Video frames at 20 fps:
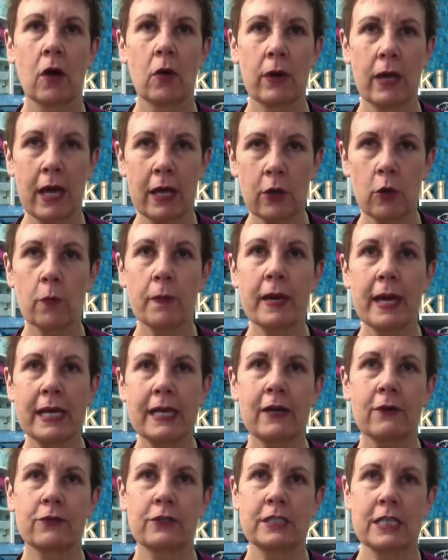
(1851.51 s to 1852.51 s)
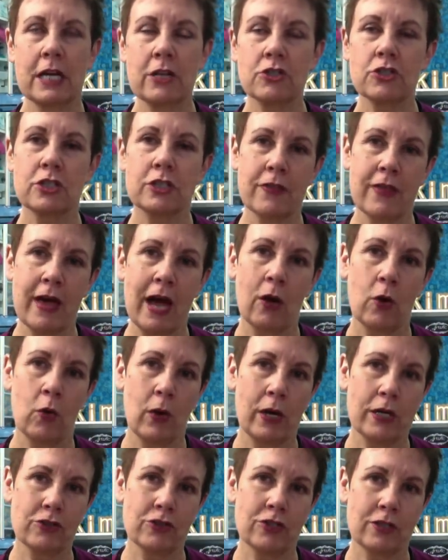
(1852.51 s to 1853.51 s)
Okay, I don't pay enough attention to that
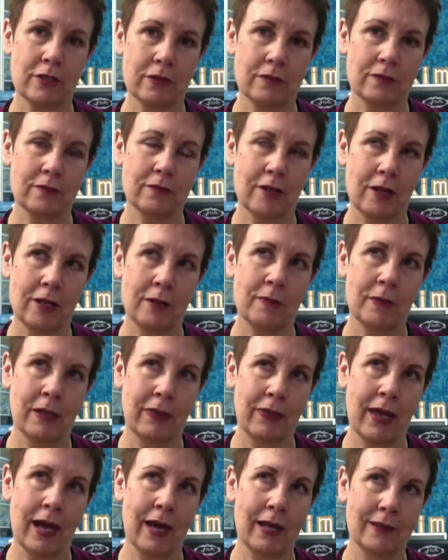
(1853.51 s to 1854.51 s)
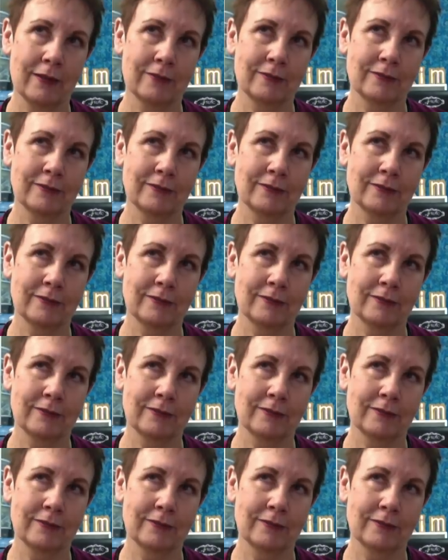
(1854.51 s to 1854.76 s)
question. I'll admit that.